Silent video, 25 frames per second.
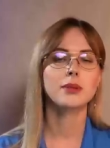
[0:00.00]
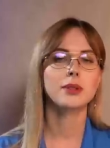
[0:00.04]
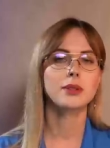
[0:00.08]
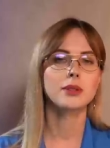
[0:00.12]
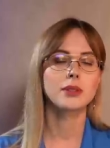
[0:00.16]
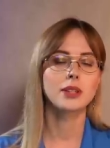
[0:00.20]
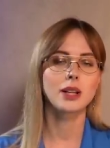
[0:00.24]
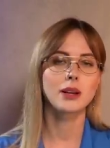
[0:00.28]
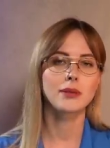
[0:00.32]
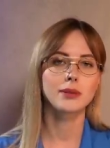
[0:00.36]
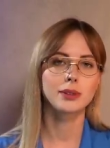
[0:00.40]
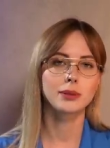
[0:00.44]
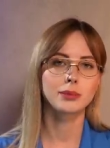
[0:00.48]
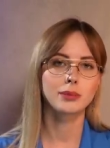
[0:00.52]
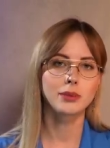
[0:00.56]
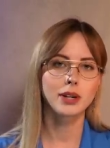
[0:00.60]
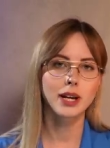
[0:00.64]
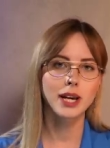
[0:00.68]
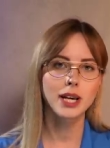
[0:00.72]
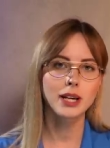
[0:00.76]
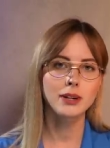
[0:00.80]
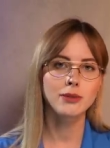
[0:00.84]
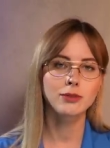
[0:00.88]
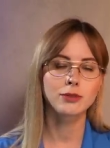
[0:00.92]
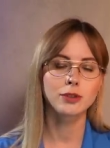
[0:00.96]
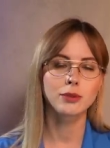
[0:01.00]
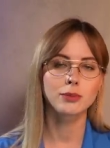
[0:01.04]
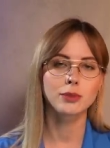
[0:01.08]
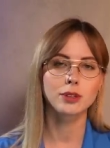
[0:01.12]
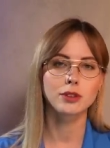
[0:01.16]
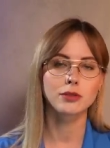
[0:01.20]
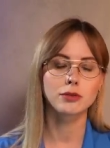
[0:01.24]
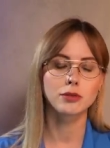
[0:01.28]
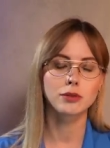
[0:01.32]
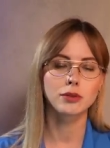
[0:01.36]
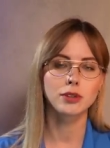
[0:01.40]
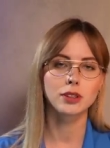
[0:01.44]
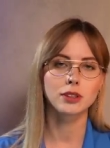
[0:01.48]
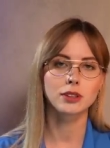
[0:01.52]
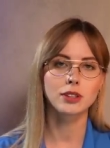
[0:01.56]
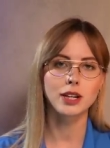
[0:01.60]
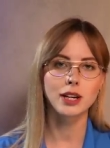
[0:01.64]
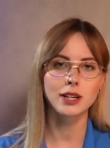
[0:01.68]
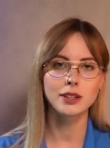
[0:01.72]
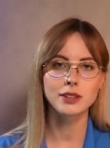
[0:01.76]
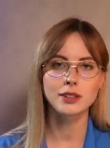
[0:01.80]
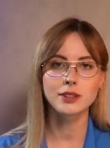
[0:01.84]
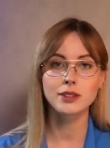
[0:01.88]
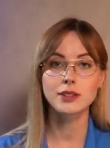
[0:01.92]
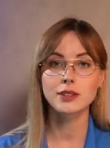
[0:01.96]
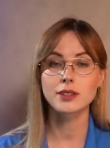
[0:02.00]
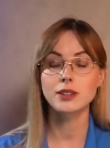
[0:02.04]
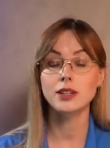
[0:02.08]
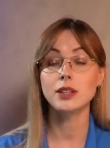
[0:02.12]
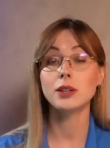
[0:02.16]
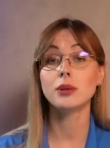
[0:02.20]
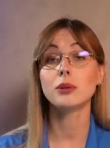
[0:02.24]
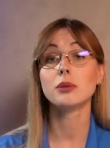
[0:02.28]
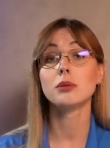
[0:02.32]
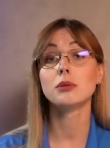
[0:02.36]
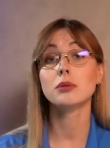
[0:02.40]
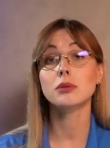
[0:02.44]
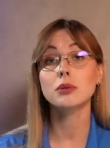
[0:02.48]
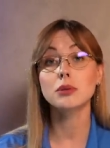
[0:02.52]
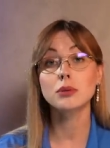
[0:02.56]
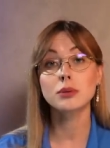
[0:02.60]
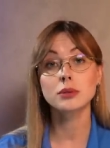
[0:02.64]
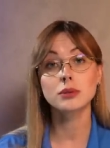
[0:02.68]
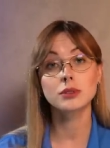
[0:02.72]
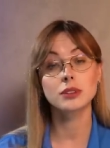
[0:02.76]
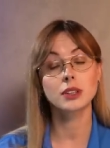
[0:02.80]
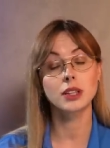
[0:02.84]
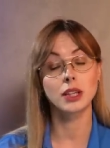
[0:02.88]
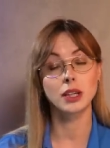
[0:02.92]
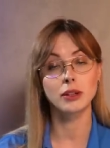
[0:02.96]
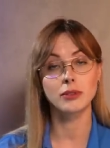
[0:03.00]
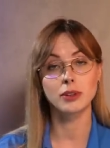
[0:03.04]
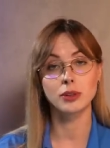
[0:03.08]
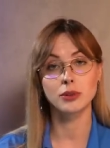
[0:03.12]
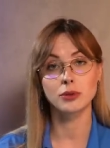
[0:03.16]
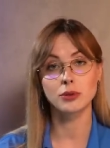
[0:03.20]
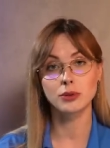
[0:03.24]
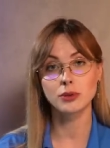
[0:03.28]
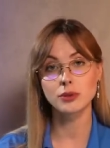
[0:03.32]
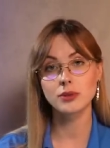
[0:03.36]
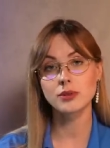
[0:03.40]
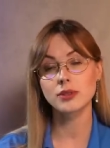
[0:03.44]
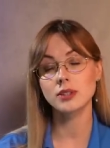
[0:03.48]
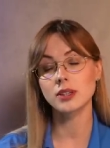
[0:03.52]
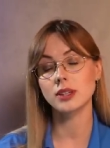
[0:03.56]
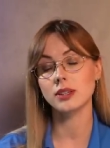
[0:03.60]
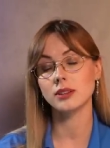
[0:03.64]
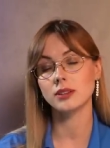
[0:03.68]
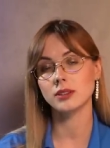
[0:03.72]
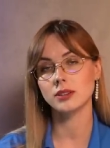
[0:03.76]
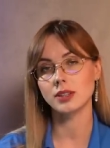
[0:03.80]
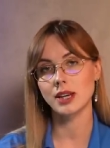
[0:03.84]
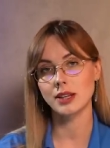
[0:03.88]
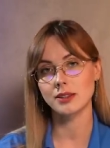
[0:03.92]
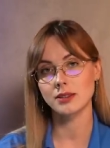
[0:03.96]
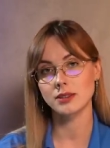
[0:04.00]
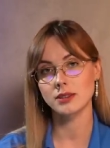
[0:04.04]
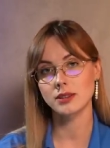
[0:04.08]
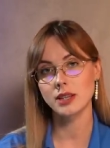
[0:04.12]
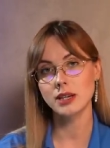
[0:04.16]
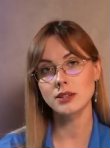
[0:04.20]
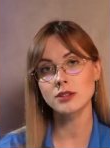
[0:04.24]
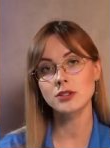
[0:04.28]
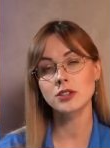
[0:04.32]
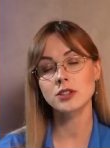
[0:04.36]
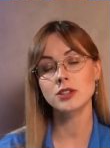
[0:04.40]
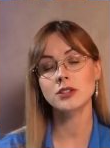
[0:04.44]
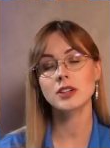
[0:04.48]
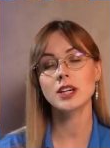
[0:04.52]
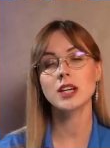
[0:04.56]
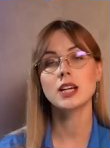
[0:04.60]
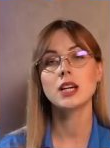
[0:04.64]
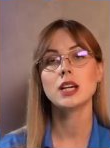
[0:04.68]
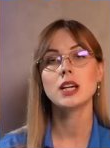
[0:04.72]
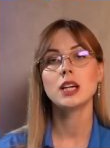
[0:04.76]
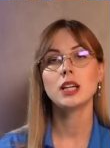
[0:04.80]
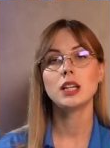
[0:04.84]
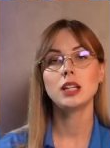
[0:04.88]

Sviatoslav the Brave from the Rurik dynasty, who ruled Kievan Rus in the 10th century,